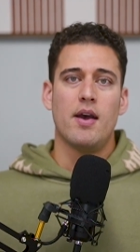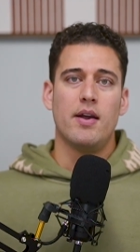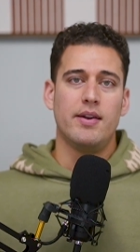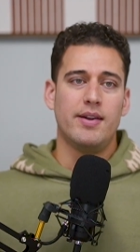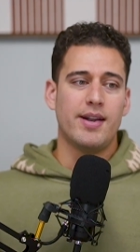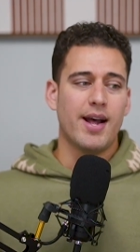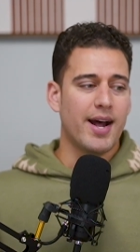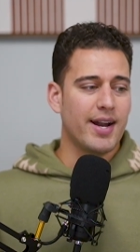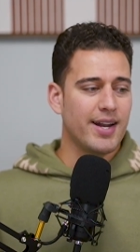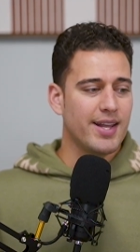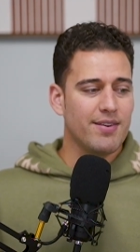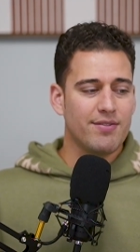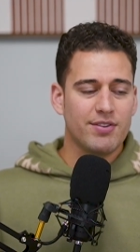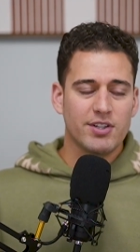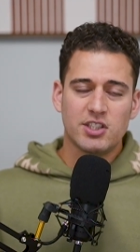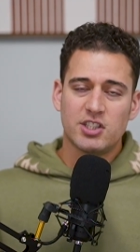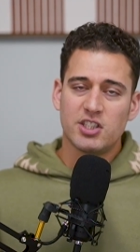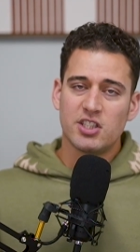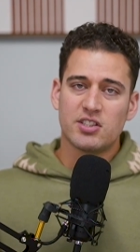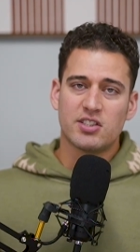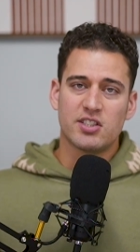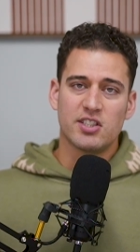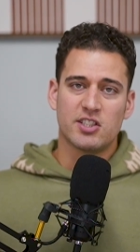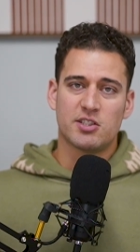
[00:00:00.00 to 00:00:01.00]
Not even
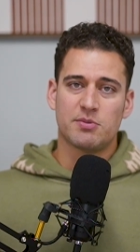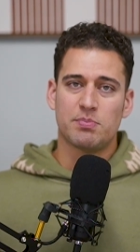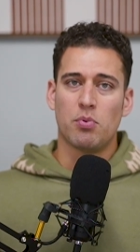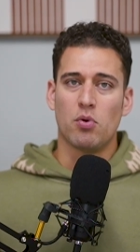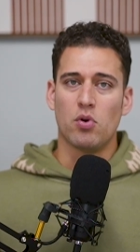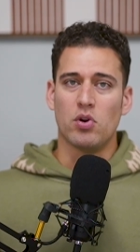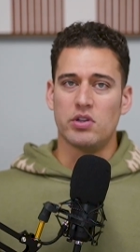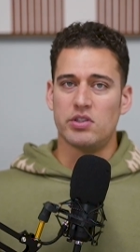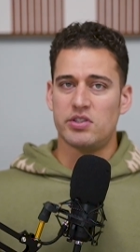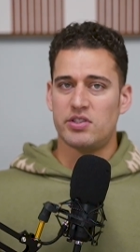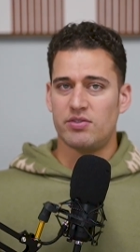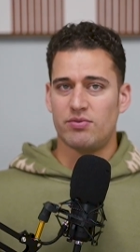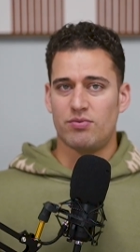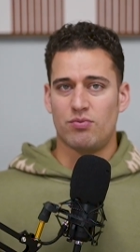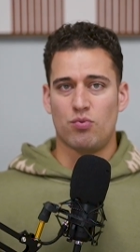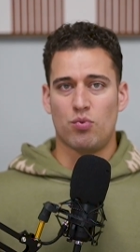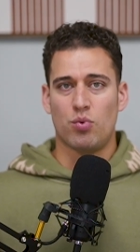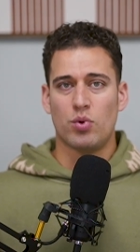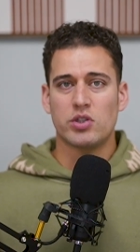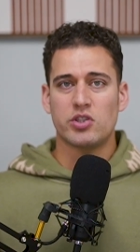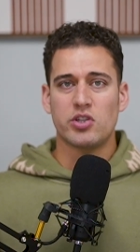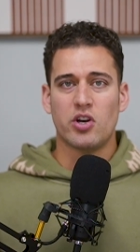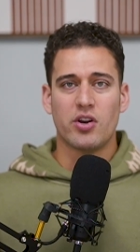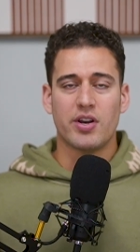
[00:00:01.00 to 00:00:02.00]
just in sports.
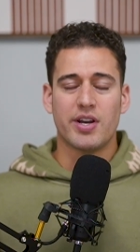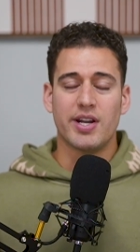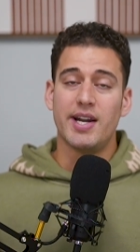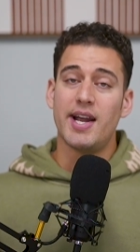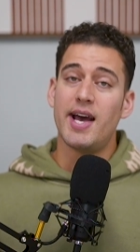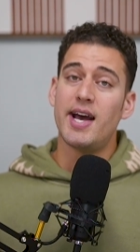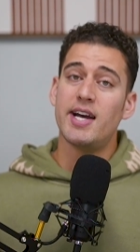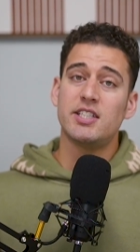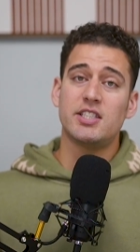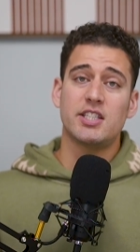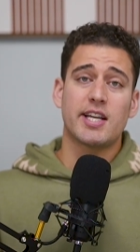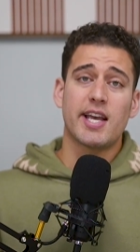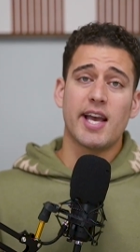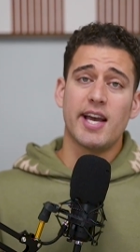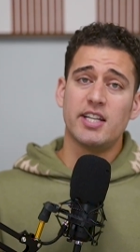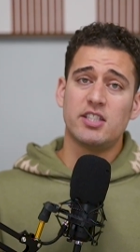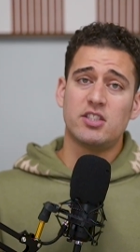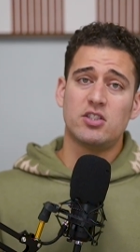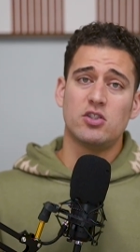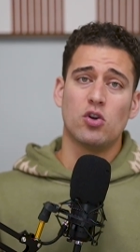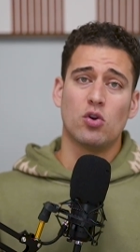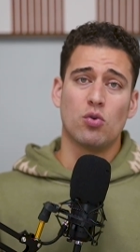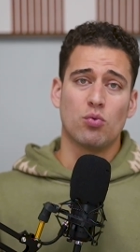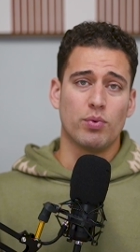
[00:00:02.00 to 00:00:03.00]
We're talking
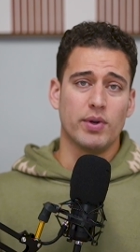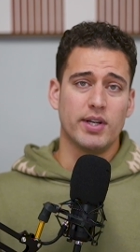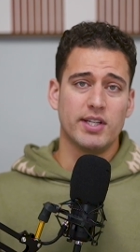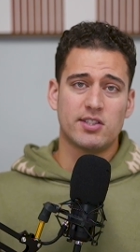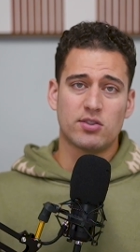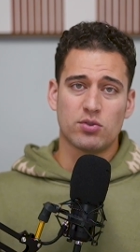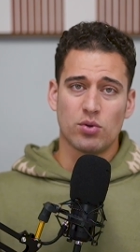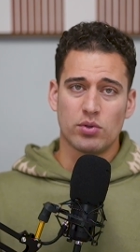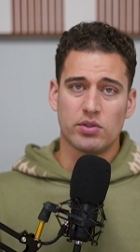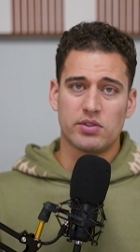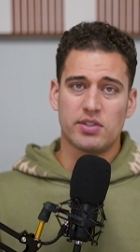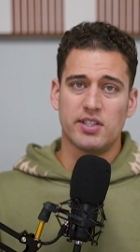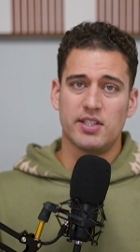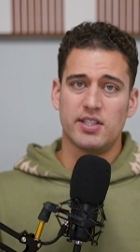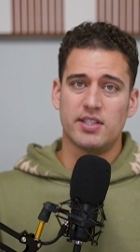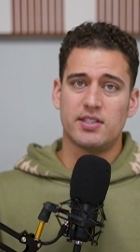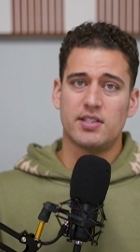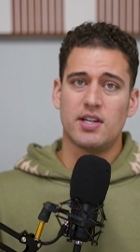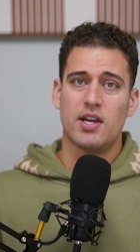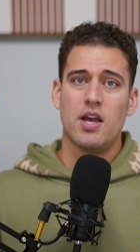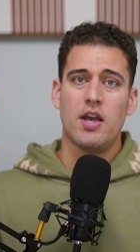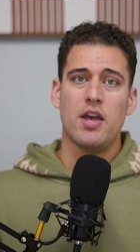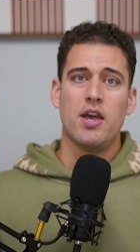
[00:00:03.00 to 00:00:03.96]
educational resources.